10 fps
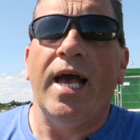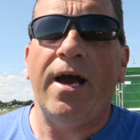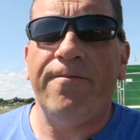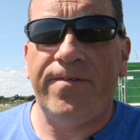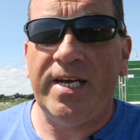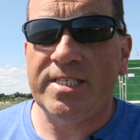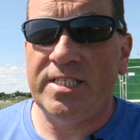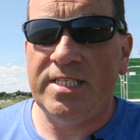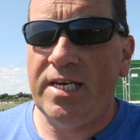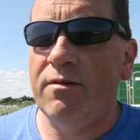How
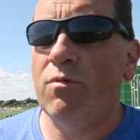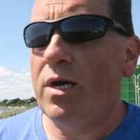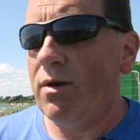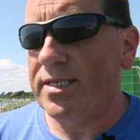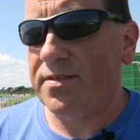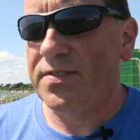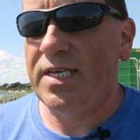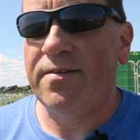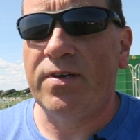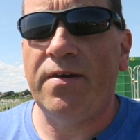fast is it? Well, as I've
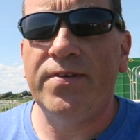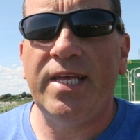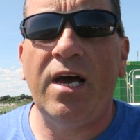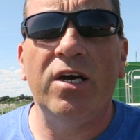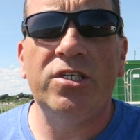said, I've covered that.